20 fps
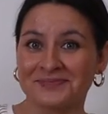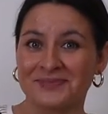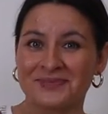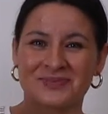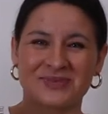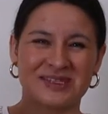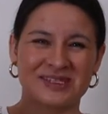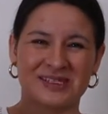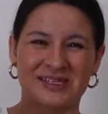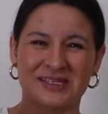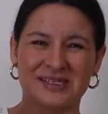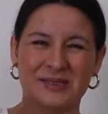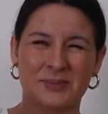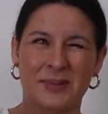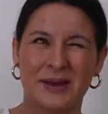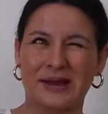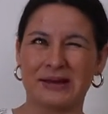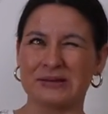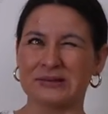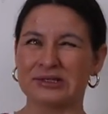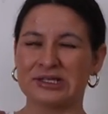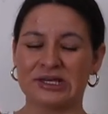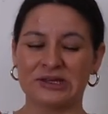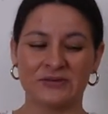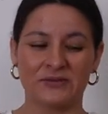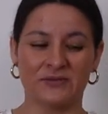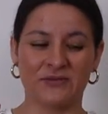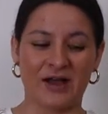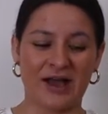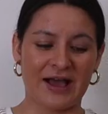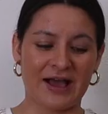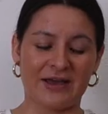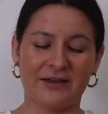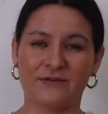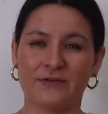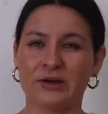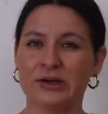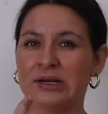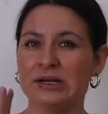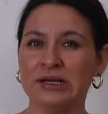This thing is about
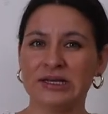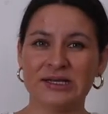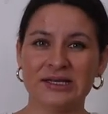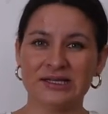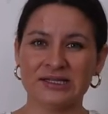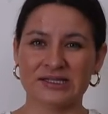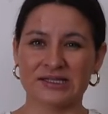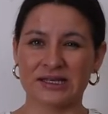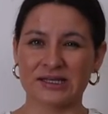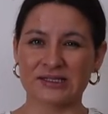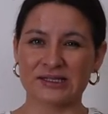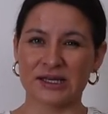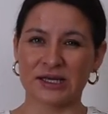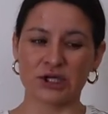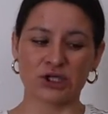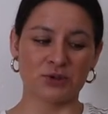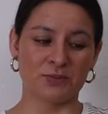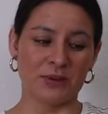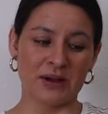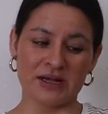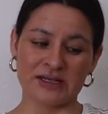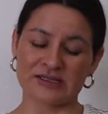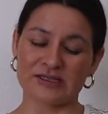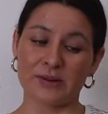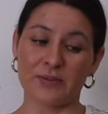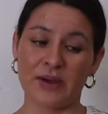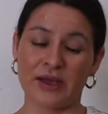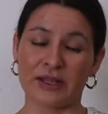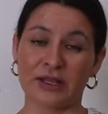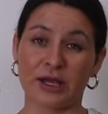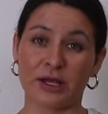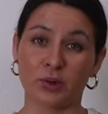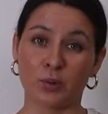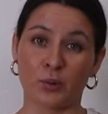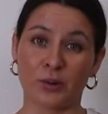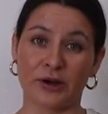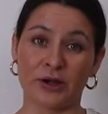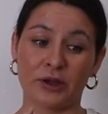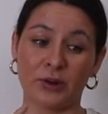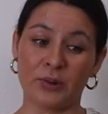five, six-ish bucks depending on
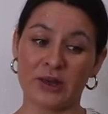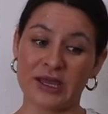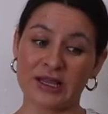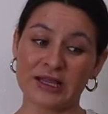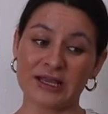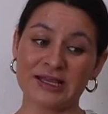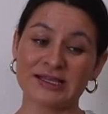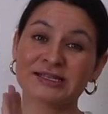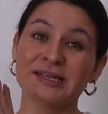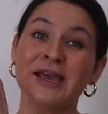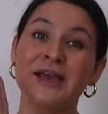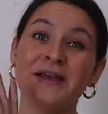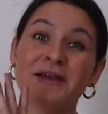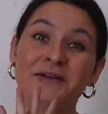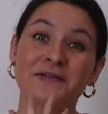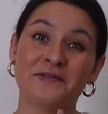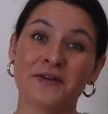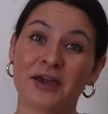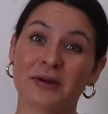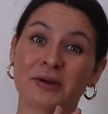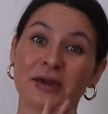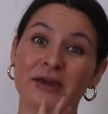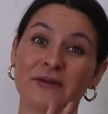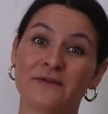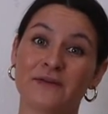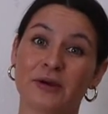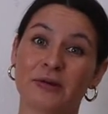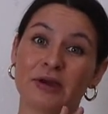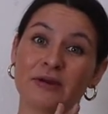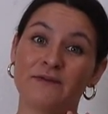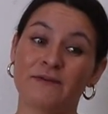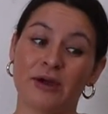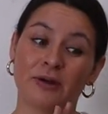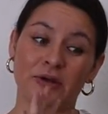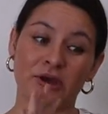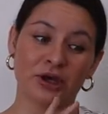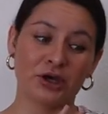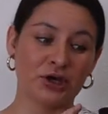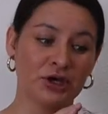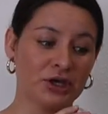where you get it. Very, very,
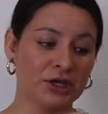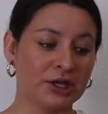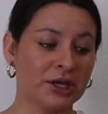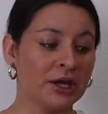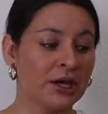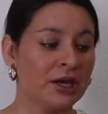very good.